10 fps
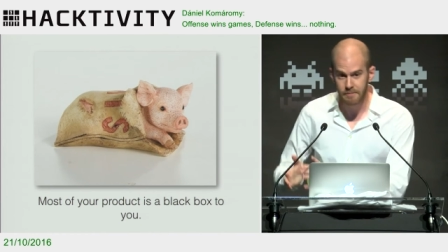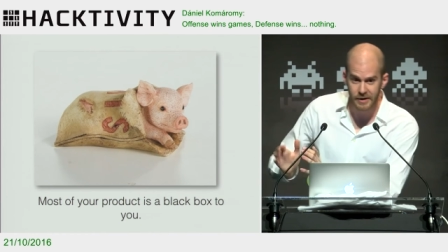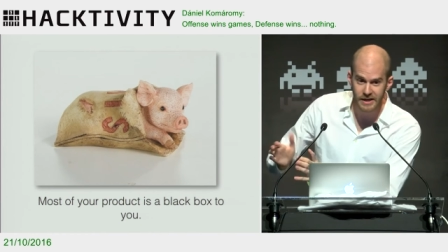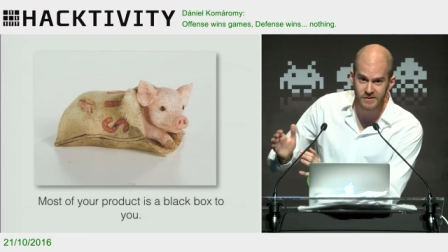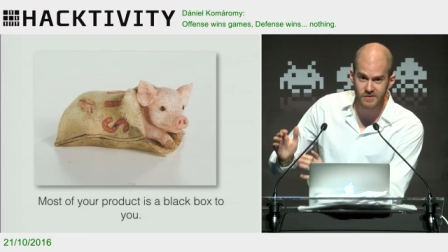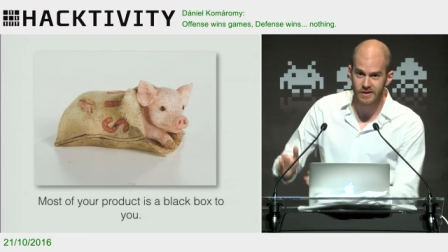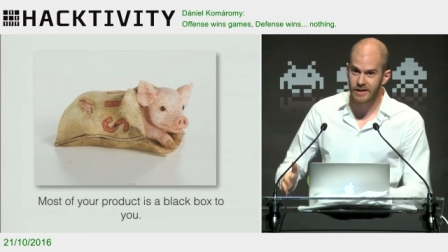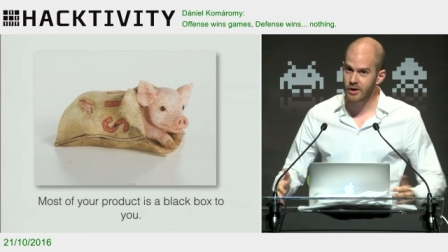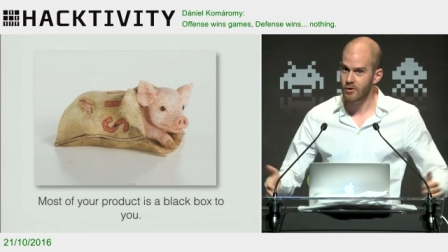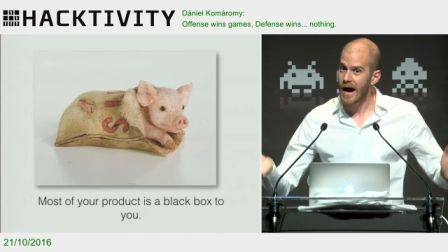piece
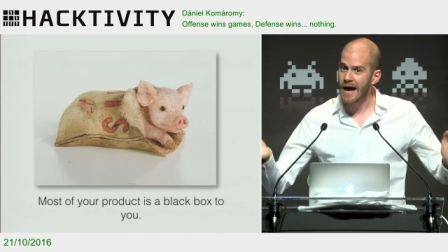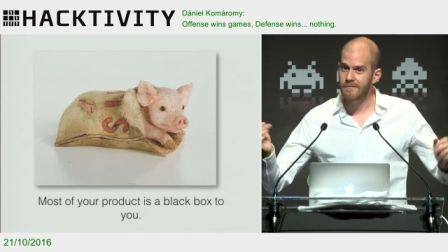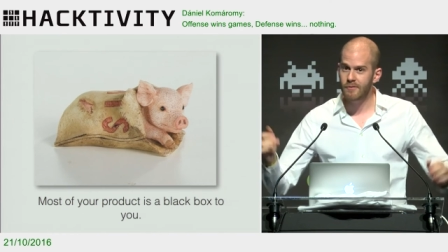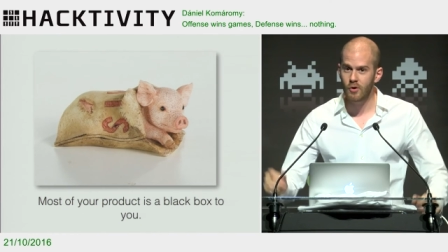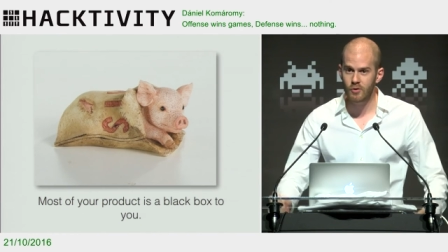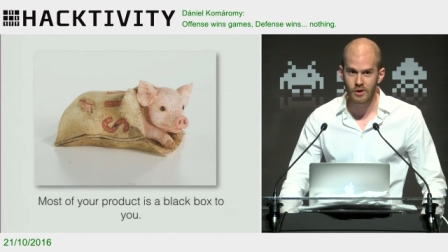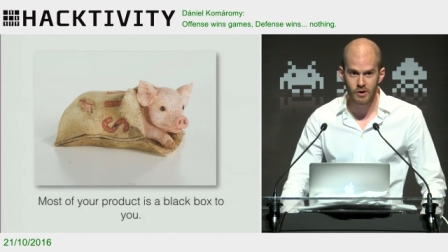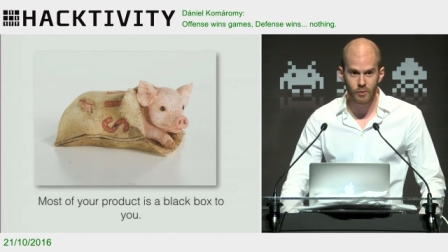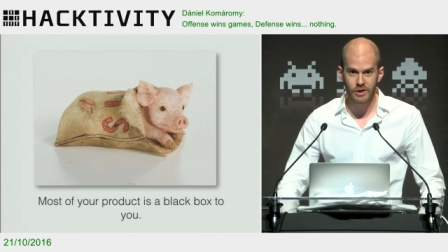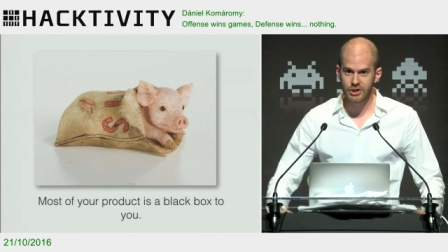in your iPhone
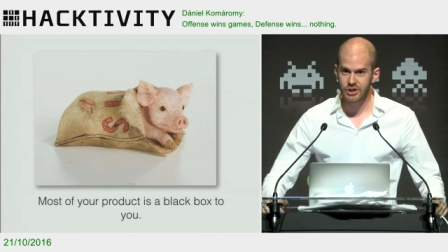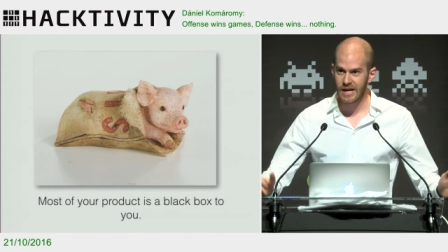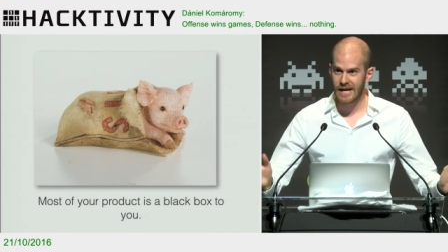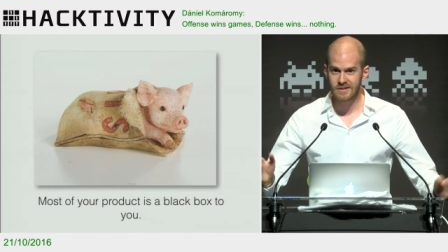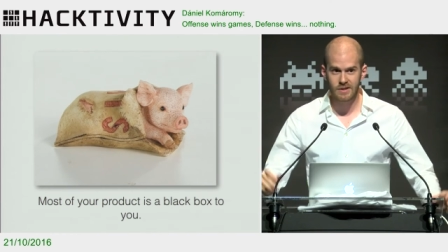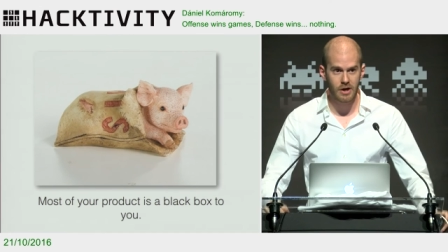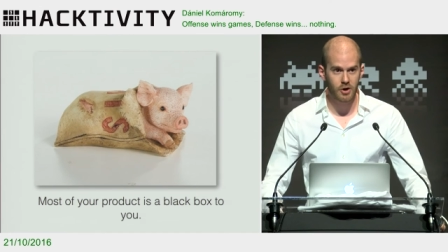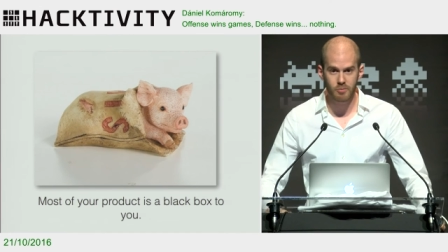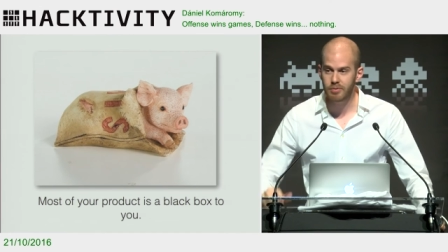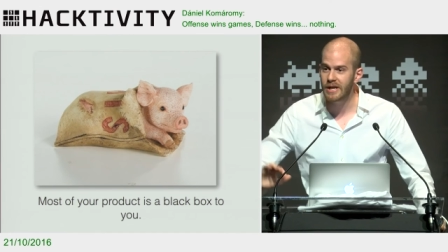which has a
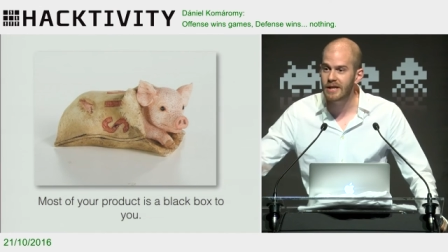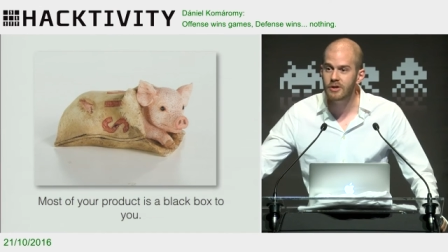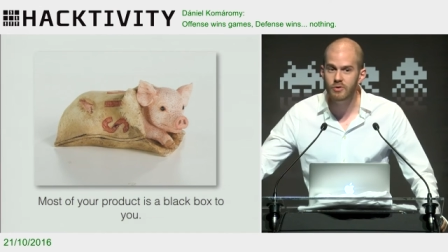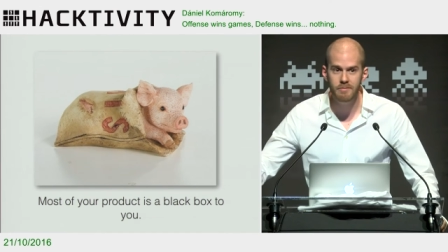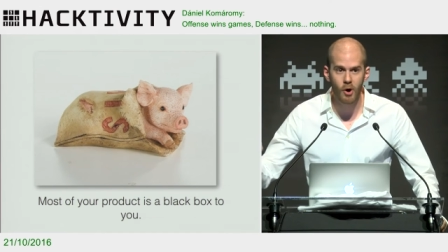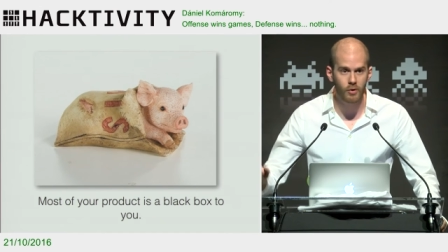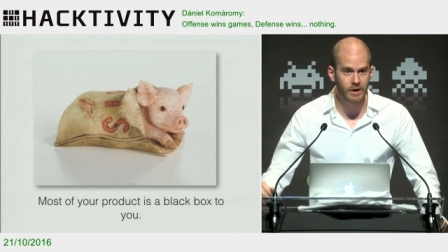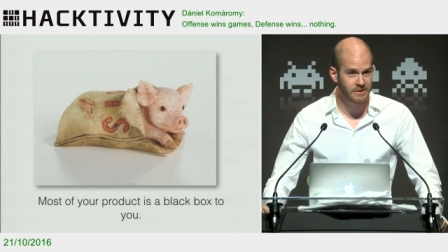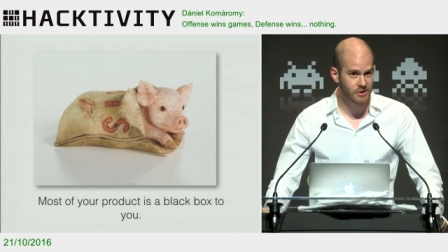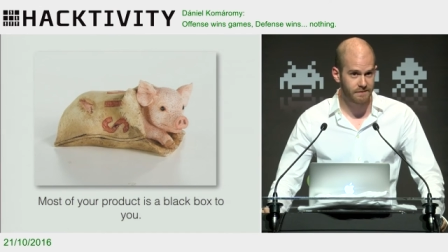completely remote
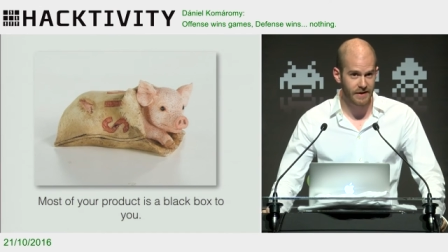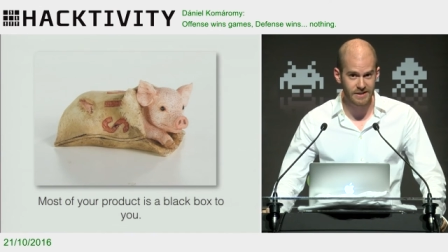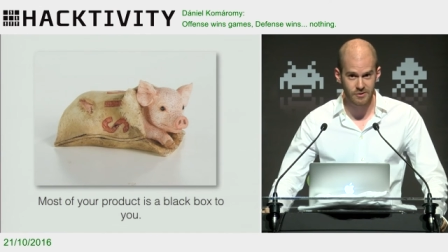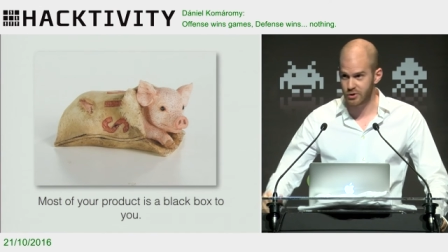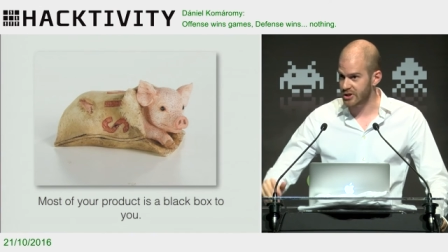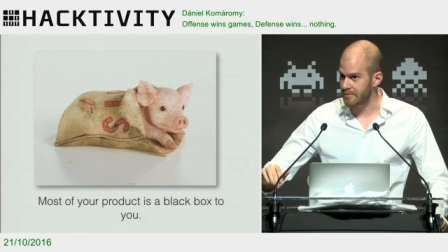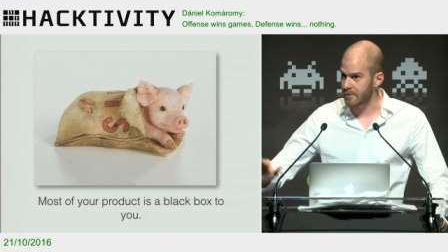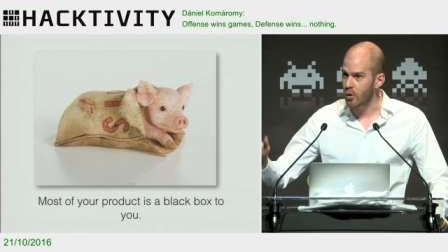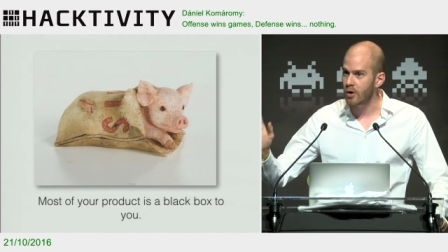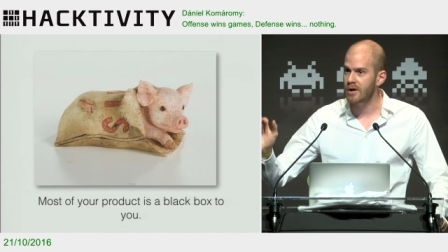interface which can be
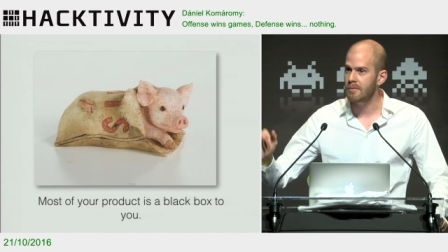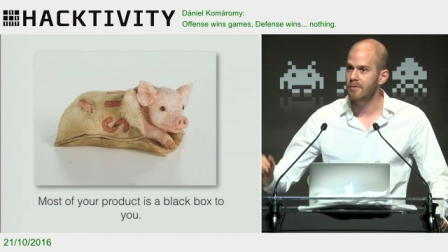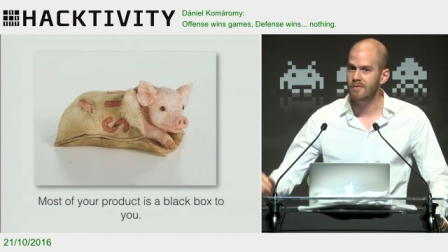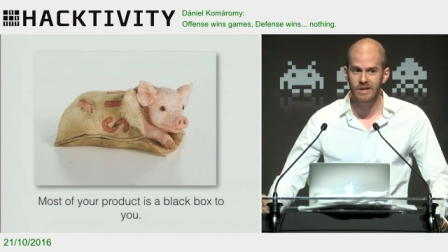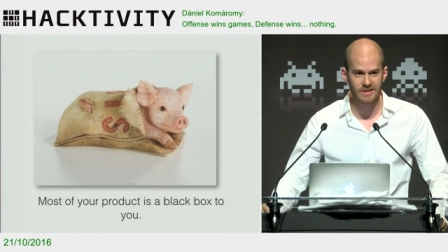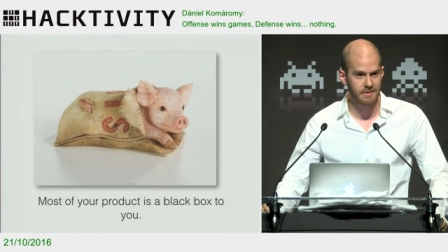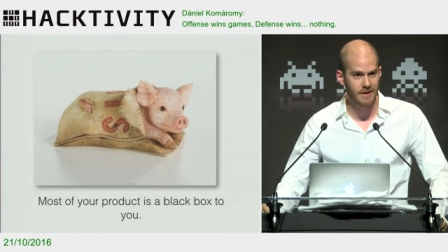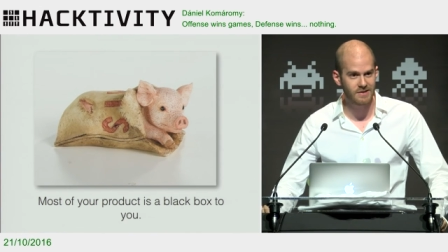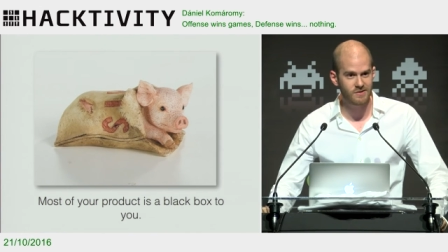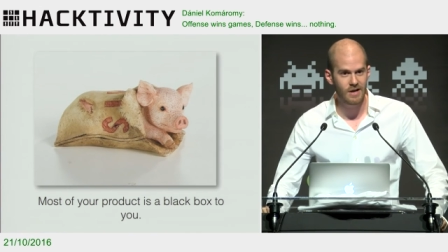woken up over
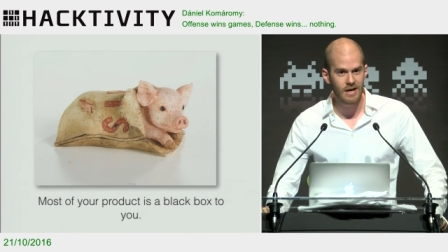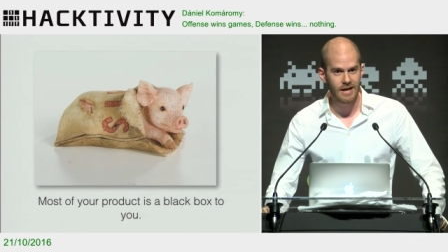SMS.